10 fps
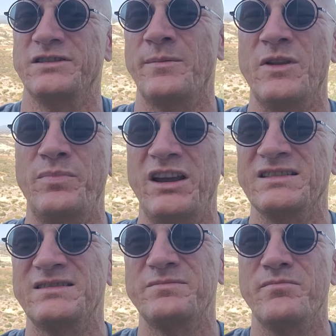I'm the
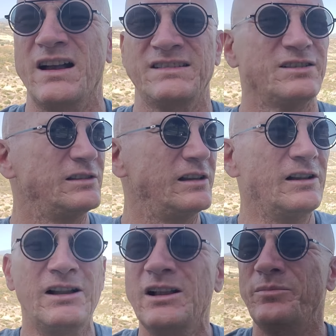biggest muscle,
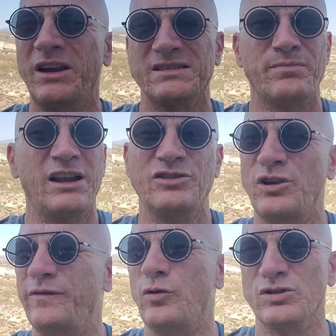biggest
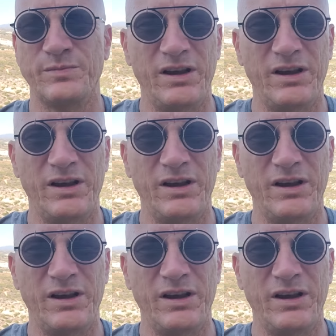military force,